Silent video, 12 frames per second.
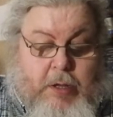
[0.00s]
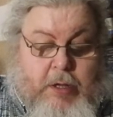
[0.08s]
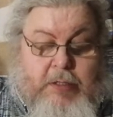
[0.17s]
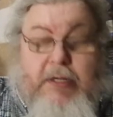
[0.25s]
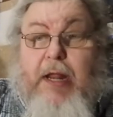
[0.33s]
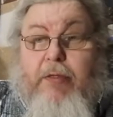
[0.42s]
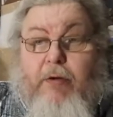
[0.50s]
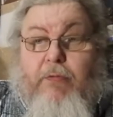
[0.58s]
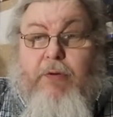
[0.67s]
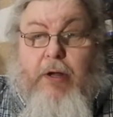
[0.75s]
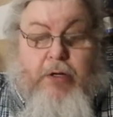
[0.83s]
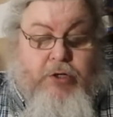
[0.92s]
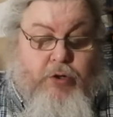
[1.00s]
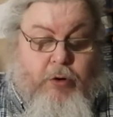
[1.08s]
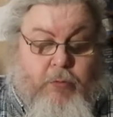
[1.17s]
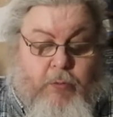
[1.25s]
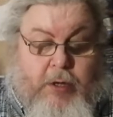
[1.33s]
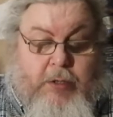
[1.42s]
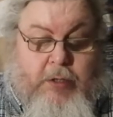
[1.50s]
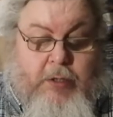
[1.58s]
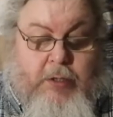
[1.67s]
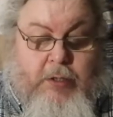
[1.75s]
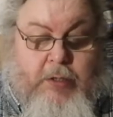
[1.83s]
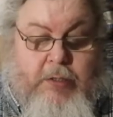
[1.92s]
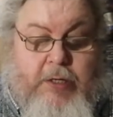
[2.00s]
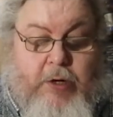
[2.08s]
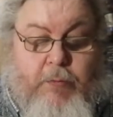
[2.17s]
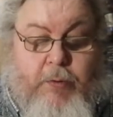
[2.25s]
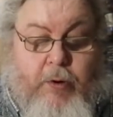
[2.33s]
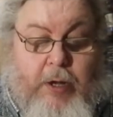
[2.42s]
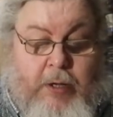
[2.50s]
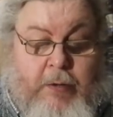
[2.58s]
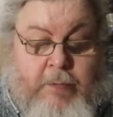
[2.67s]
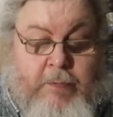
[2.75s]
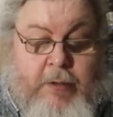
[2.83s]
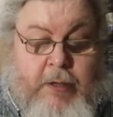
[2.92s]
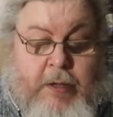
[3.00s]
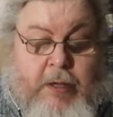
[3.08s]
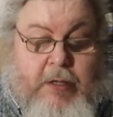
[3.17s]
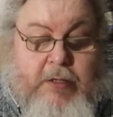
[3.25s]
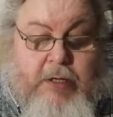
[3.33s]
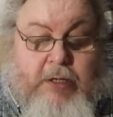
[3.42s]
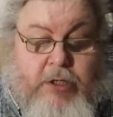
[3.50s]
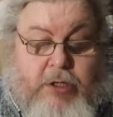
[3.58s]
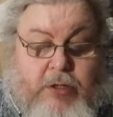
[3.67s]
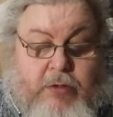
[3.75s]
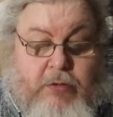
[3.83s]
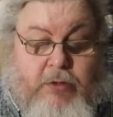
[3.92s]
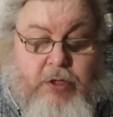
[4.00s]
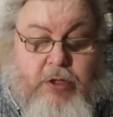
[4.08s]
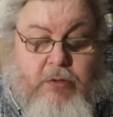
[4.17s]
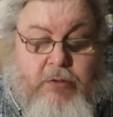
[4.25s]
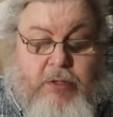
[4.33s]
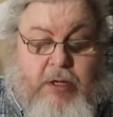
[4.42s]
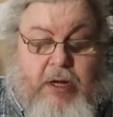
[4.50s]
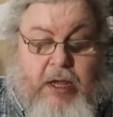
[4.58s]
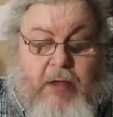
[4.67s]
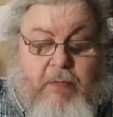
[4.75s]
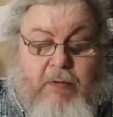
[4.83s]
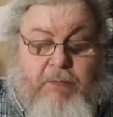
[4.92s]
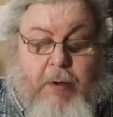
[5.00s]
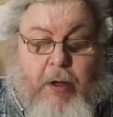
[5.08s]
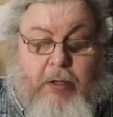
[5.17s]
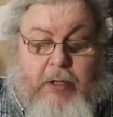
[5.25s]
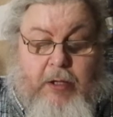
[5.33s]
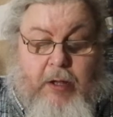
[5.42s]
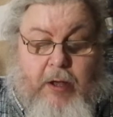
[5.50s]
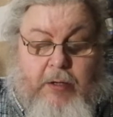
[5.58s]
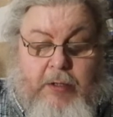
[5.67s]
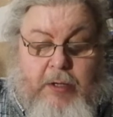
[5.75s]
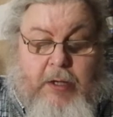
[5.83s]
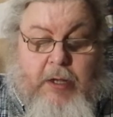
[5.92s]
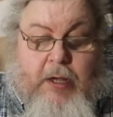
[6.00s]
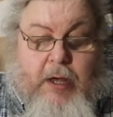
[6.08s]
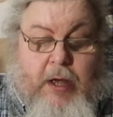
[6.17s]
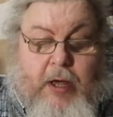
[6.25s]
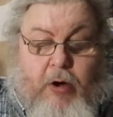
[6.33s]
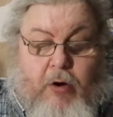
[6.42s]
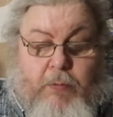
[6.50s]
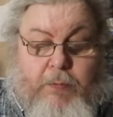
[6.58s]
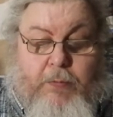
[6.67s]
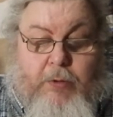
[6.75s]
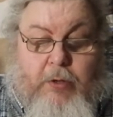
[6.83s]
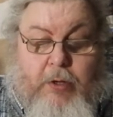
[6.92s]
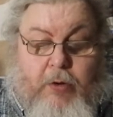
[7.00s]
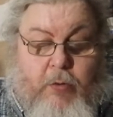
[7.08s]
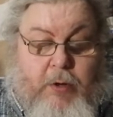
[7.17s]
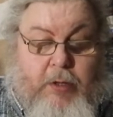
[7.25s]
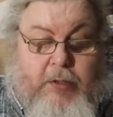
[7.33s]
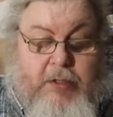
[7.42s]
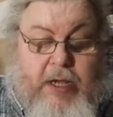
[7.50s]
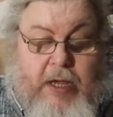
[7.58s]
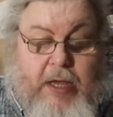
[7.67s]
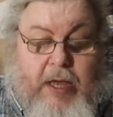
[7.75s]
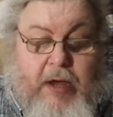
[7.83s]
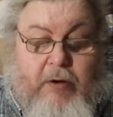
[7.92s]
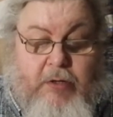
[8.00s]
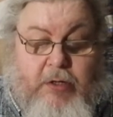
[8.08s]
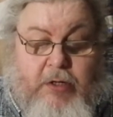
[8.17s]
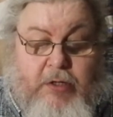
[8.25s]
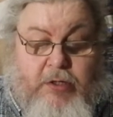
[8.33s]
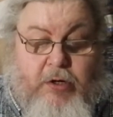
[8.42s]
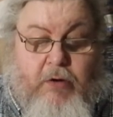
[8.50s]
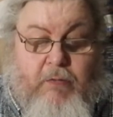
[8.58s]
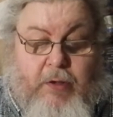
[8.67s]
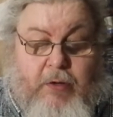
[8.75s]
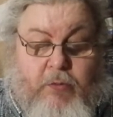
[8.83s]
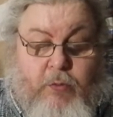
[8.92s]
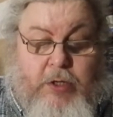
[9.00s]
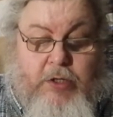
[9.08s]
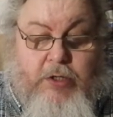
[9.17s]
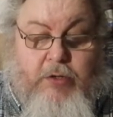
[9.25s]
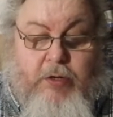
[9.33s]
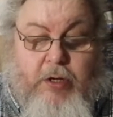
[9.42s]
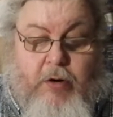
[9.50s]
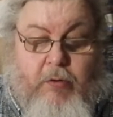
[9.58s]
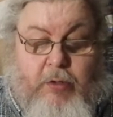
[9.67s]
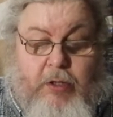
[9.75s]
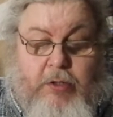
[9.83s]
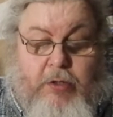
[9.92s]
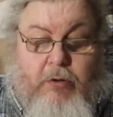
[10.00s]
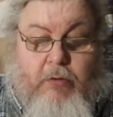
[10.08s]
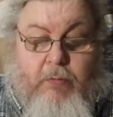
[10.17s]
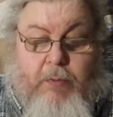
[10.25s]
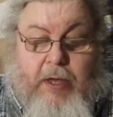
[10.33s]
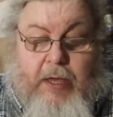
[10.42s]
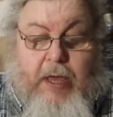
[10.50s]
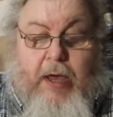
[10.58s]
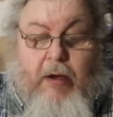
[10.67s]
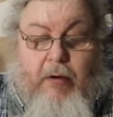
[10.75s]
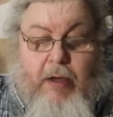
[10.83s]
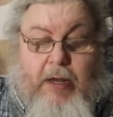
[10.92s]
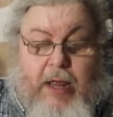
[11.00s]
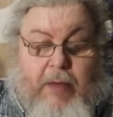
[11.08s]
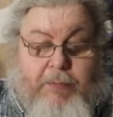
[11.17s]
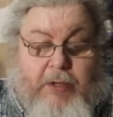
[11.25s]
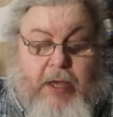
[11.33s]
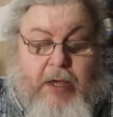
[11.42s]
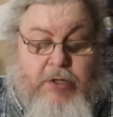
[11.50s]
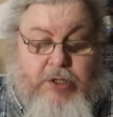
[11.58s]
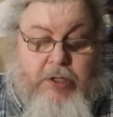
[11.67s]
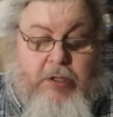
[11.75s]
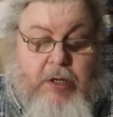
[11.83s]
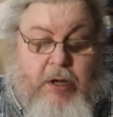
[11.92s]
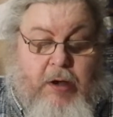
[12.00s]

It's another fairly short one. Dear boy, since you choose the name of Polyglot, I hope you will take care to deserve it, which you can only do by care and application.